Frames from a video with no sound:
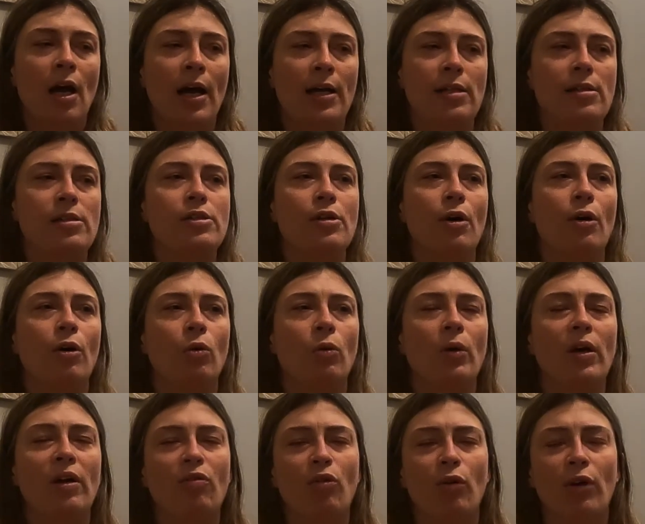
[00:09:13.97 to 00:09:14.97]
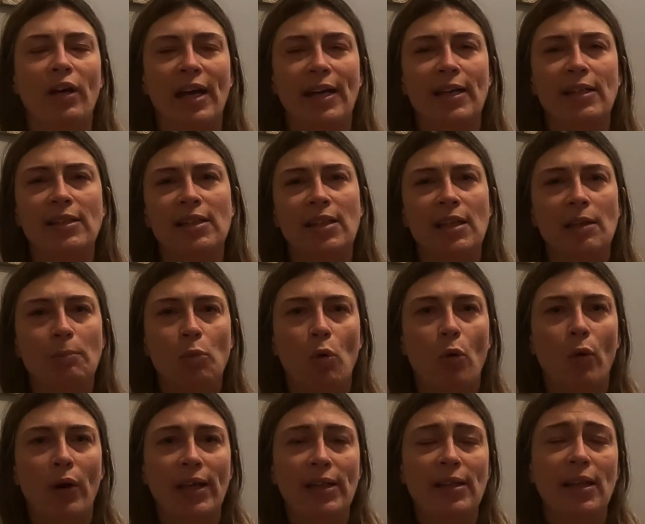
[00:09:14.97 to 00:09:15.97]
And so if we're getting to that
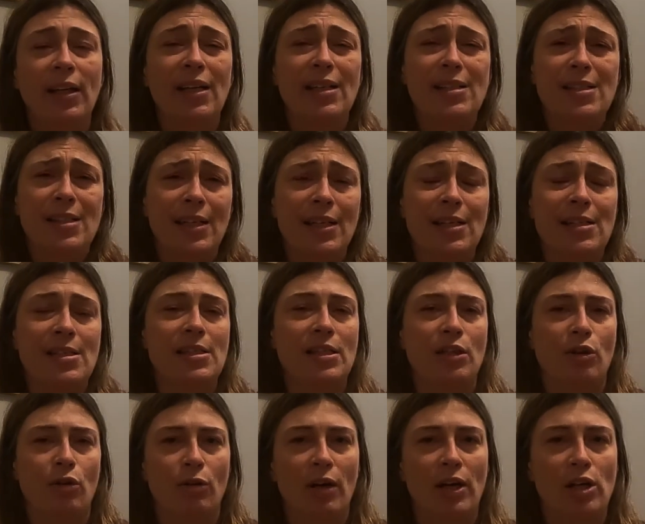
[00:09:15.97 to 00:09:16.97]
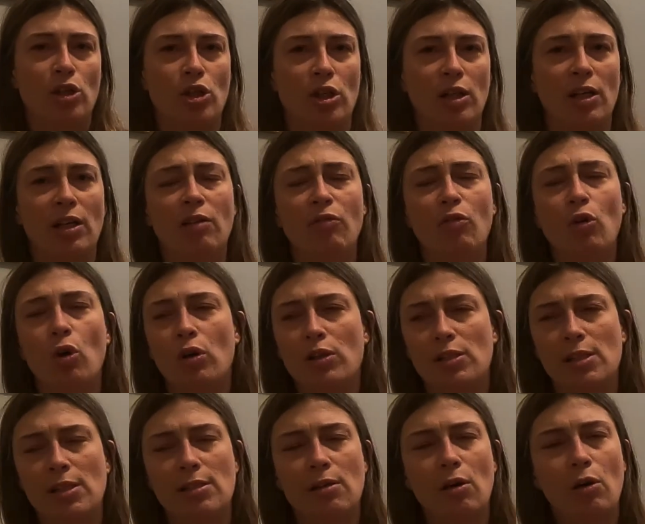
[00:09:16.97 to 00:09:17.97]
point, that is a consideration. And of
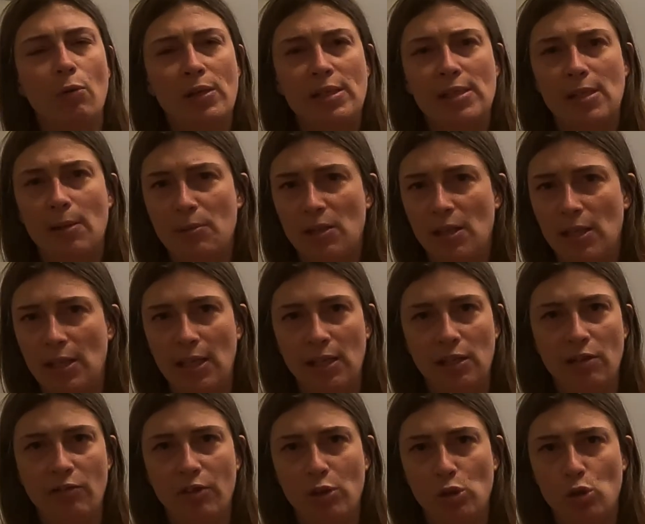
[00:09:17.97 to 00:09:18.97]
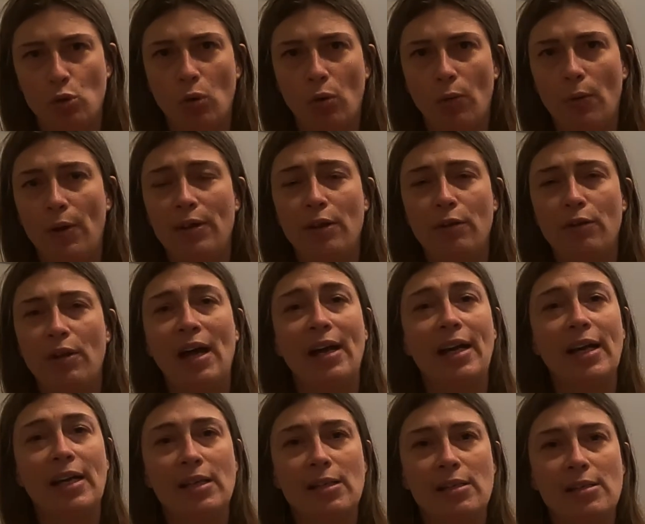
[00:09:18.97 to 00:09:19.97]
course, it's always up to the individual whether
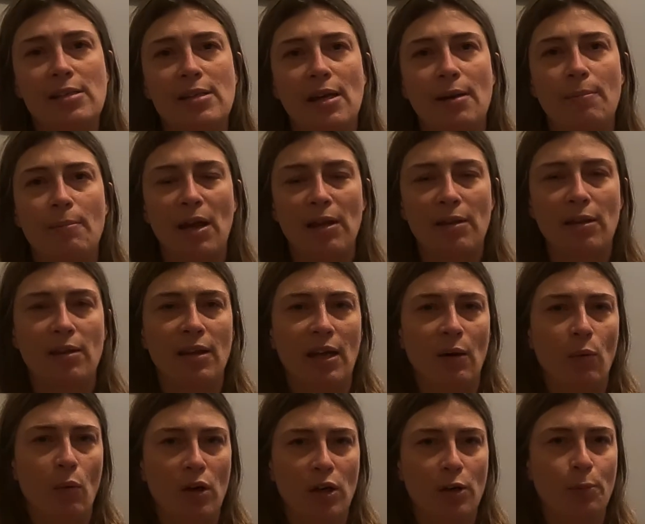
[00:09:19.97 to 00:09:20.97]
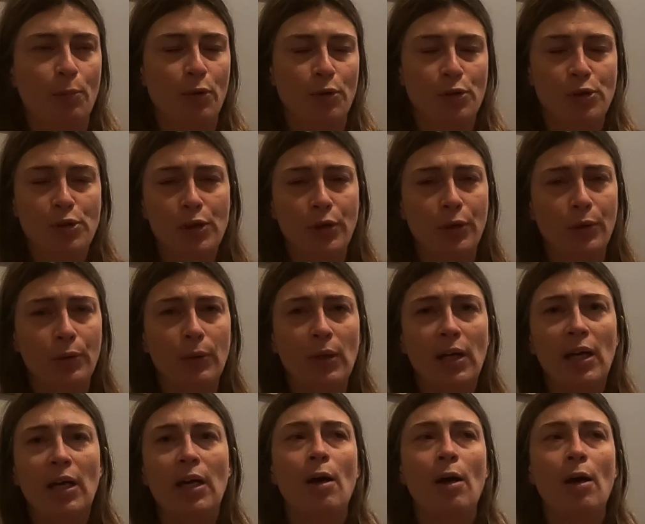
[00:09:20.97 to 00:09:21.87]
that is a method they want to pursue.